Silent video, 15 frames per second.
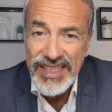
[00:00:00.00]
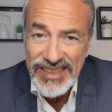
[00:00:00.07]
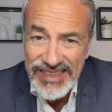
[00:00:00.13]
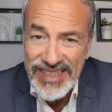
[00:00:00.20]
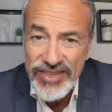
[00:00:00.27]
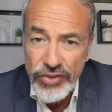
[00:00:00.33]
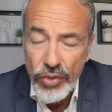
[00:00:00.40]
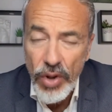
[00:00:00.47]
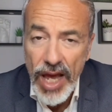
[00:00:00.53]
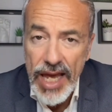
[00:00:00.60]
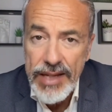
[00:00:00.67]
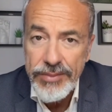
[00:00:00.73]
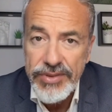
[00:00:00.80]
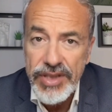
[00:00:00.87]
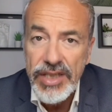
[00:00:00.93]

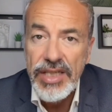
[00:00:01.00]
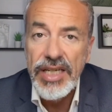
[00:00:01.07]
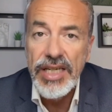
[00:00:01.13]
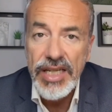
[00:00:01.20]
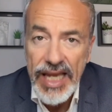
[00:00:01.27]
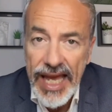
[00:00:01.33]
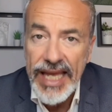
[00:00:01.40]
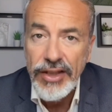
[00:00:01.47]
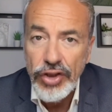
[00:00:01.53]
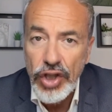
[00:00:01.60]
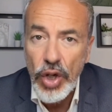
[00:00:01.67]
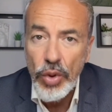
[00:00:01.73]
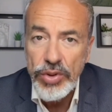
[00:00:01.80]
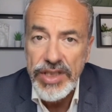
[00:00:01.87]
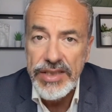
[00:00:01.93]
described, and
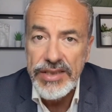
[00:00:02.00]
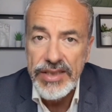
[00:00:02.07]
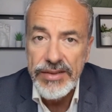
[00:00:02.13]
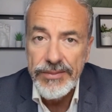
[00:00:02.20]
coded.